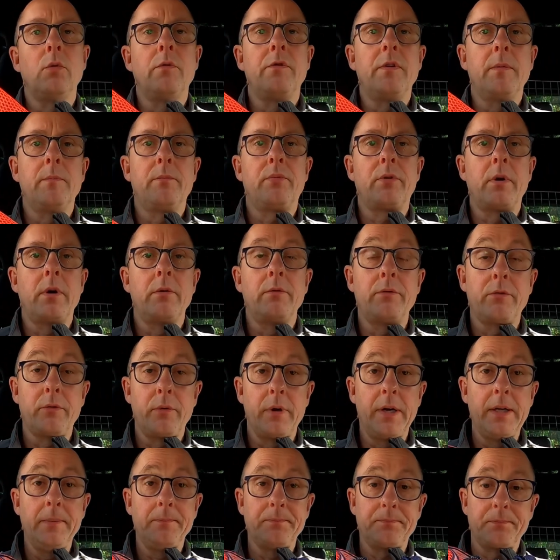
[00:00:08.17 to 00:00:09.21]
Endorphin Pro
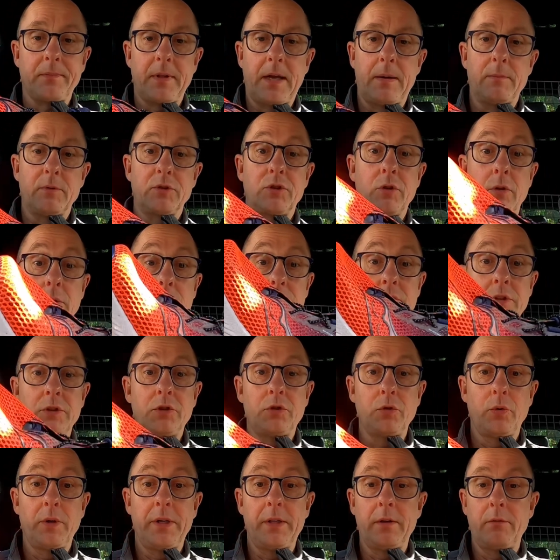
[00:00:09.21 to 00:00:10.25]
3, how much I was
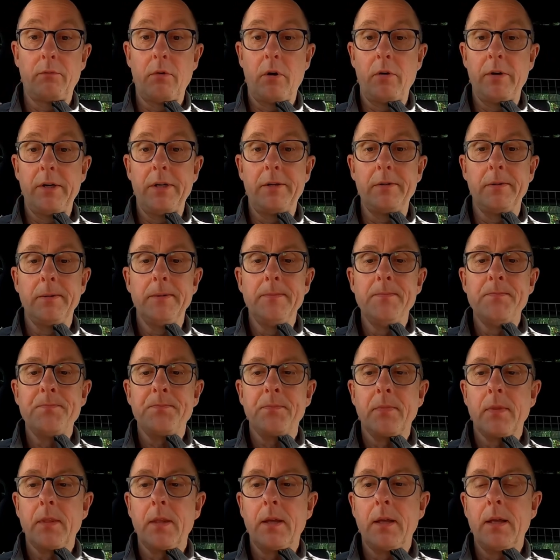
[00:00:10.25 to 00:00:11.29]
enjoying the ride
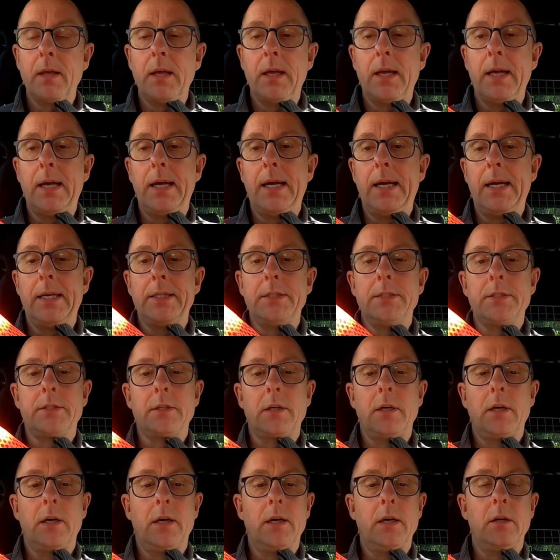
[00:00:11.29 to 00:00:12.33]

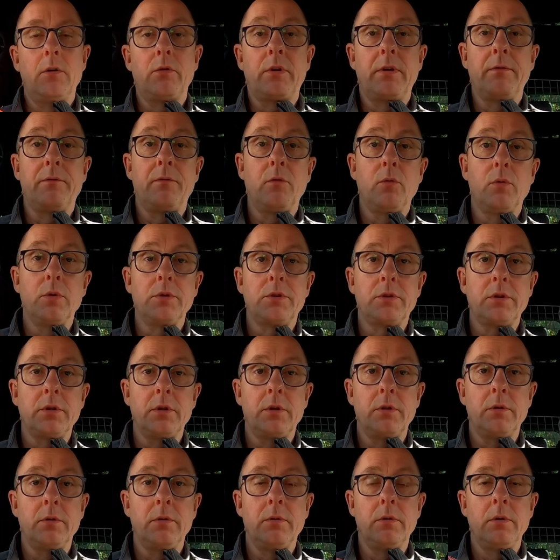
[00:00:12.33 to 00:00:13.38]
and looking forward
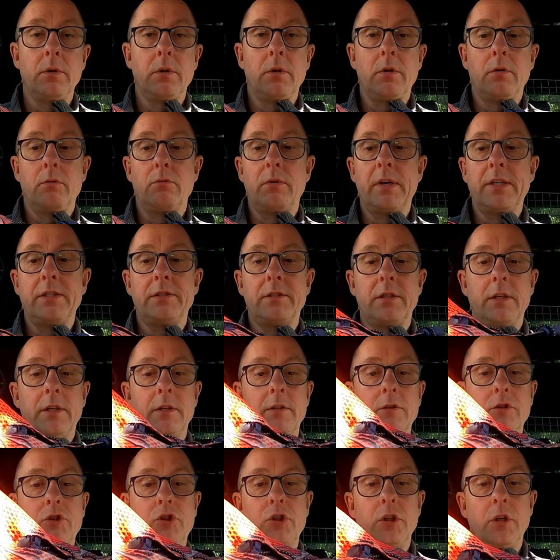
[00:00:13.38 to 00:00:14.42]
to racing
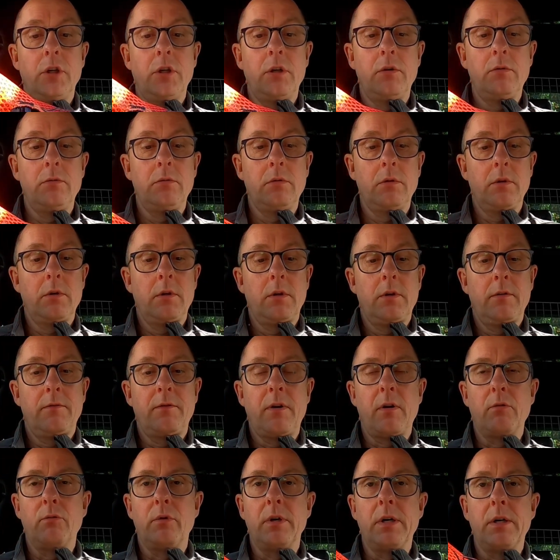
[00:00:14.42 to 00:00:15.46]
in the shoe.
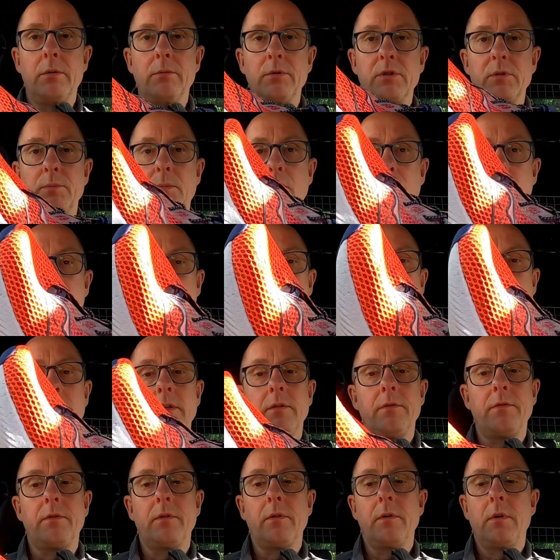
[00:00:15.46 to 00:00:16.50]
Felt really
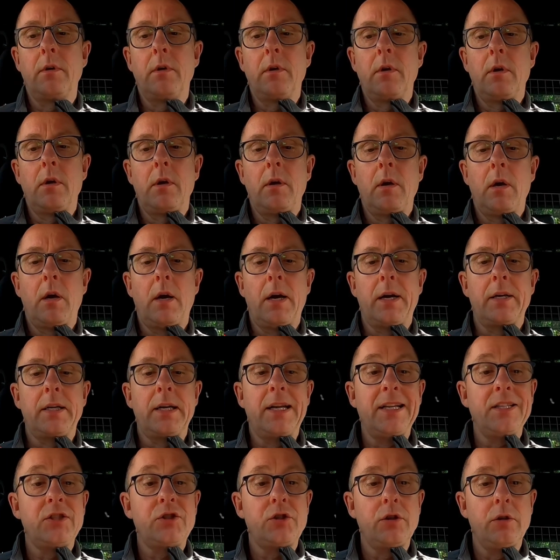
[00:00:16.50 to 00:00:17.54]
responsive. I
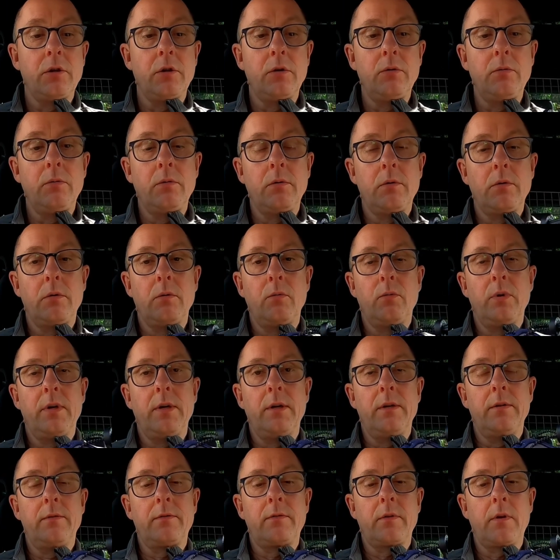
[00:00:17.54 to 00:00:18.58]
had an issue
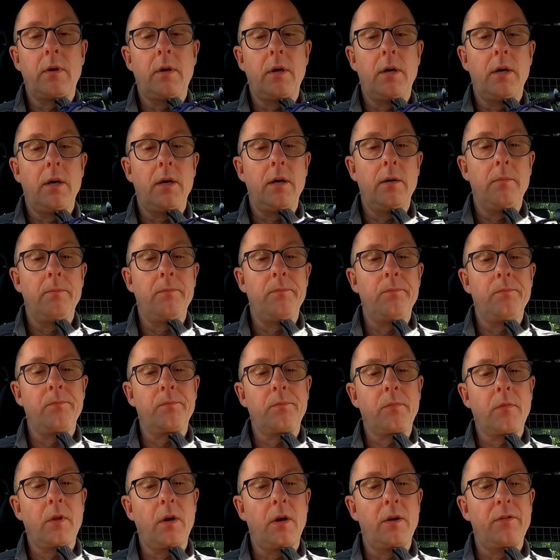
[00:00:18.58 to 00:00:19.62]
with
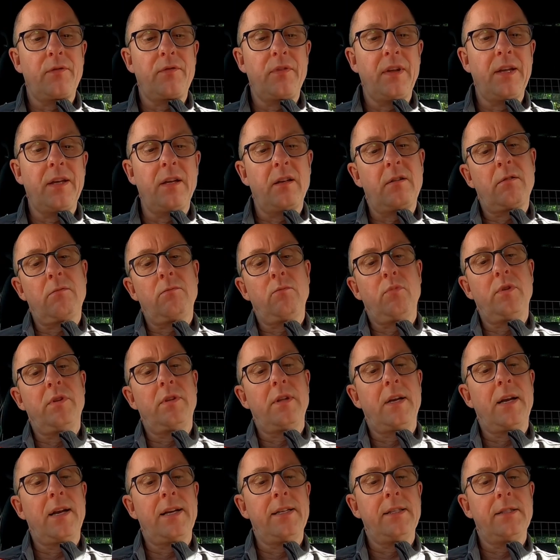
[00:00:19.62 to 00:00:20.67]
I think
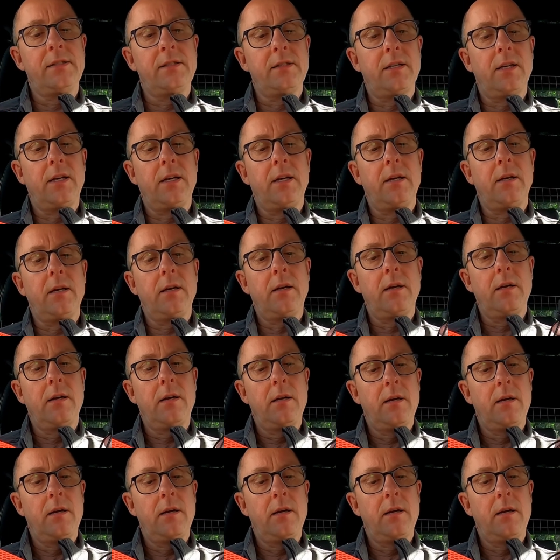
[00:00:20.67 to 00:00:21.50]
with the lacing